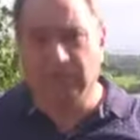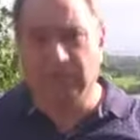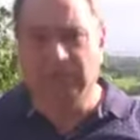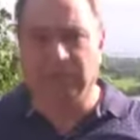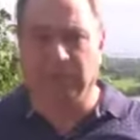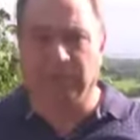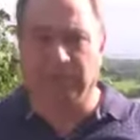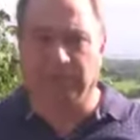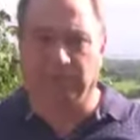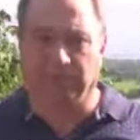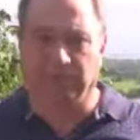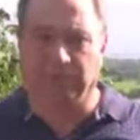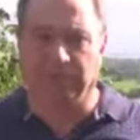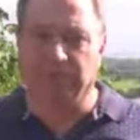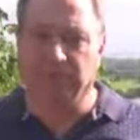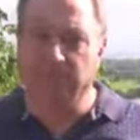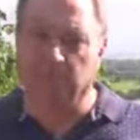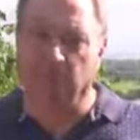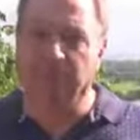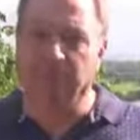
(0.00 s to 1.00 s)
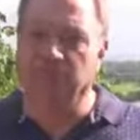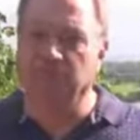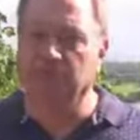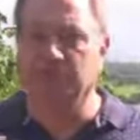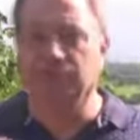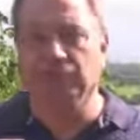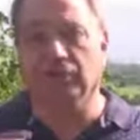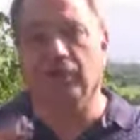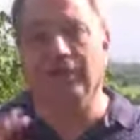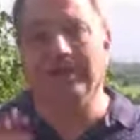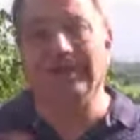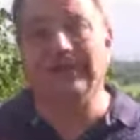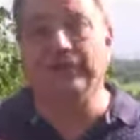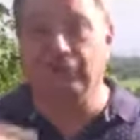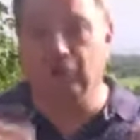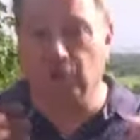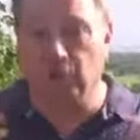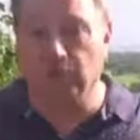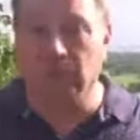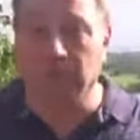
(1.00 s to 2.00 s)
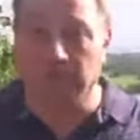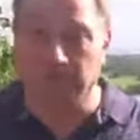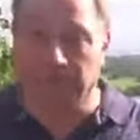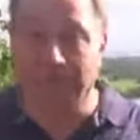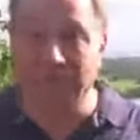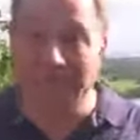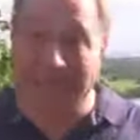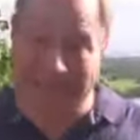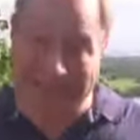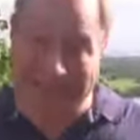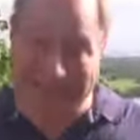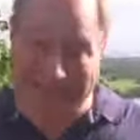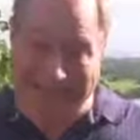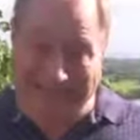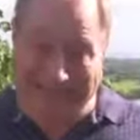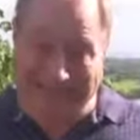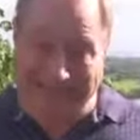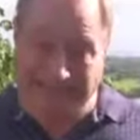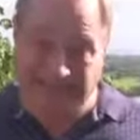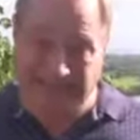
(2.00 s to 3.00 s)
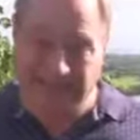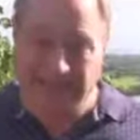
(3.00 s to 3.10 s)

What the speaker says: temperaments, both of which are intuitive, N,